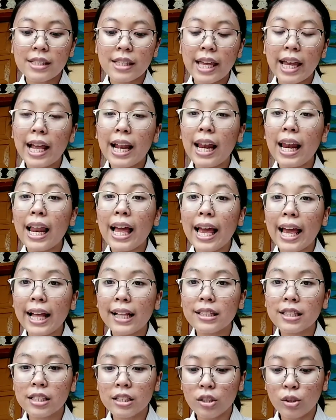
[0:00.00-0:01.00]
tell
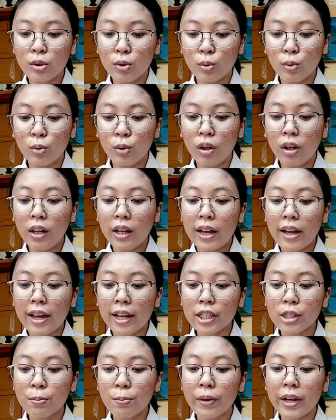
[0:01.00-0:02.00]
its school
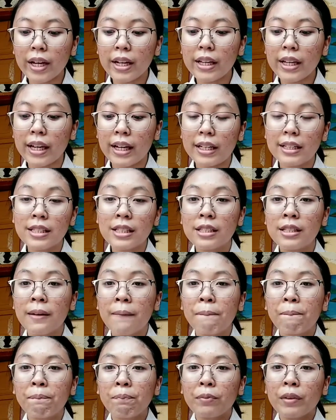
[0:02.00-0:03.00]
experience,
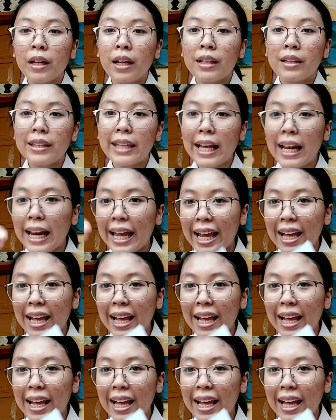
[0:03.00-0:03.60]
they